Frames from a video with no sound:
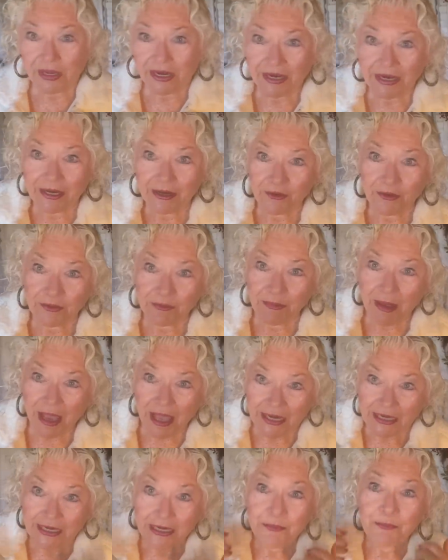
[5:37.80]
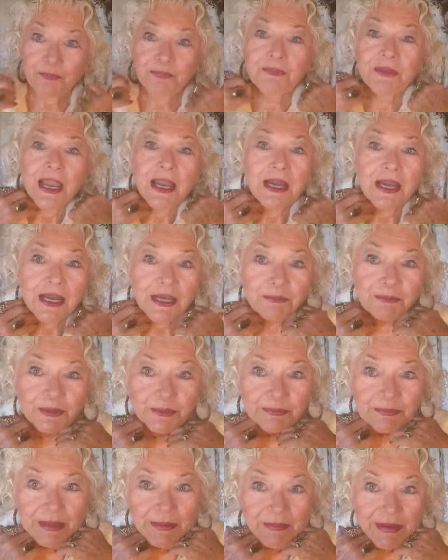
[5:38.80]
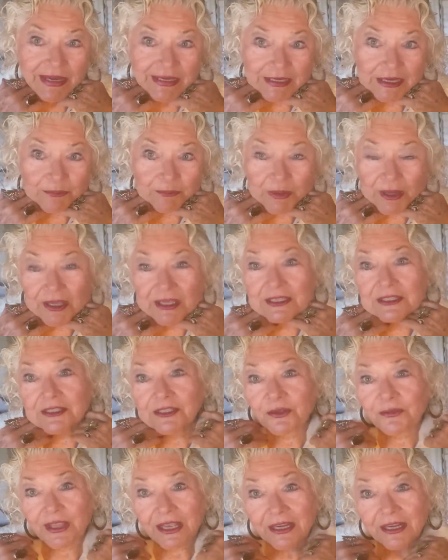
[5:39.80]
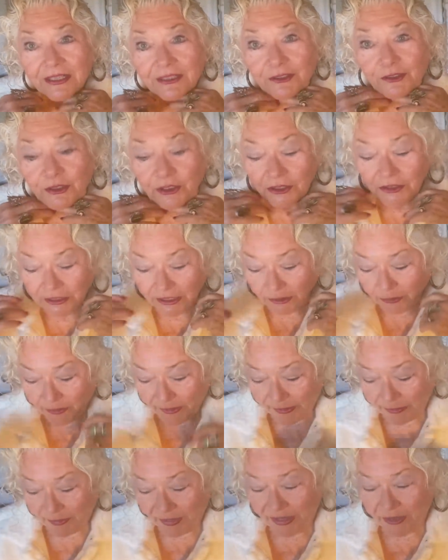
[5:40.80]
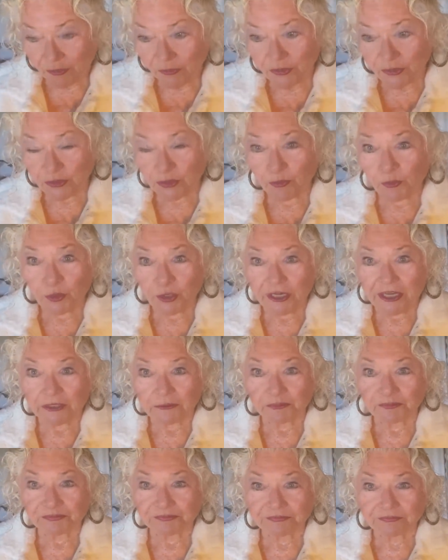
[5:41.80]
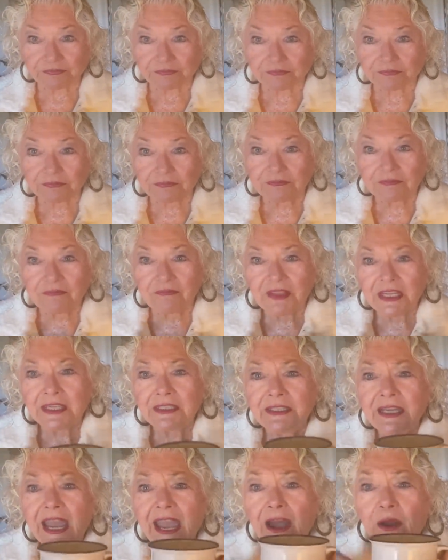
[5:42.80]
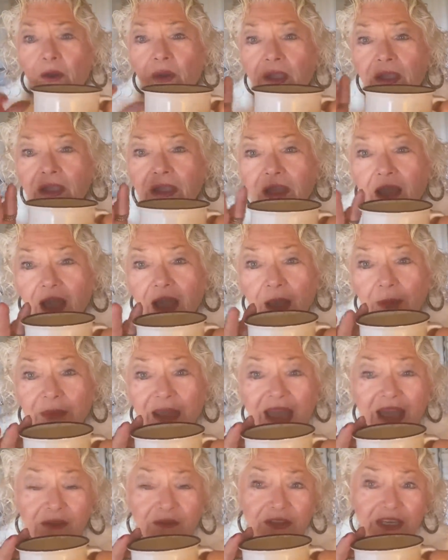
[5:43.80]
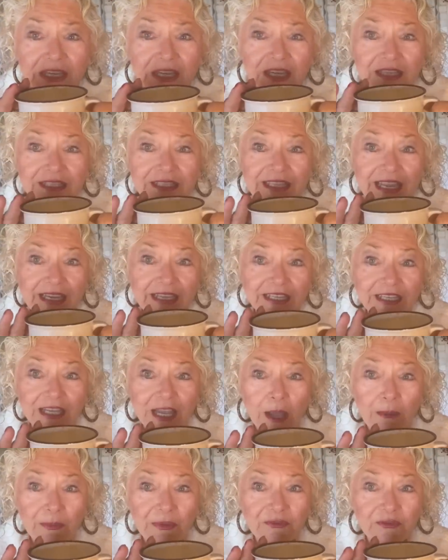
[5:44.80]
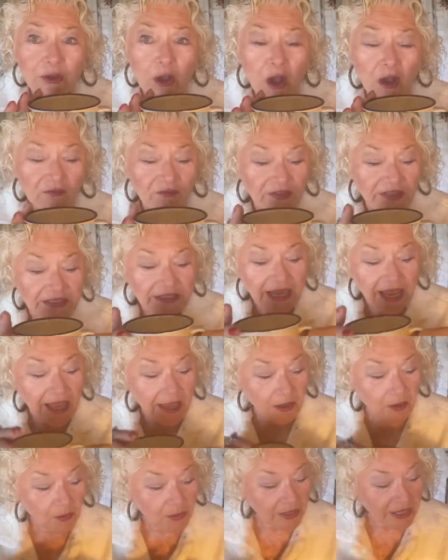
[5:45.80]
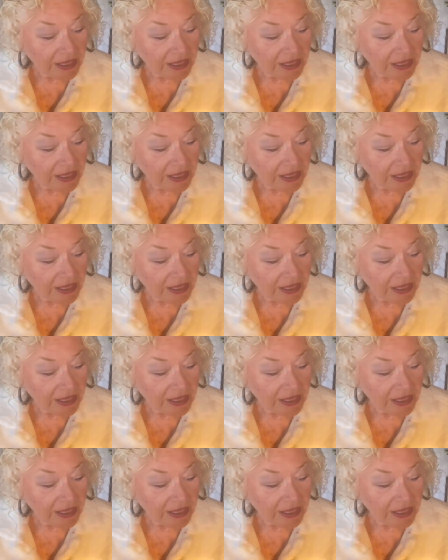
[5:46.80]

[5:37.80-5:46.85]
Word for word: hair and body. I put my makeup on so that I look a little bit better this morning. Now, I'm having a second cup of coffee now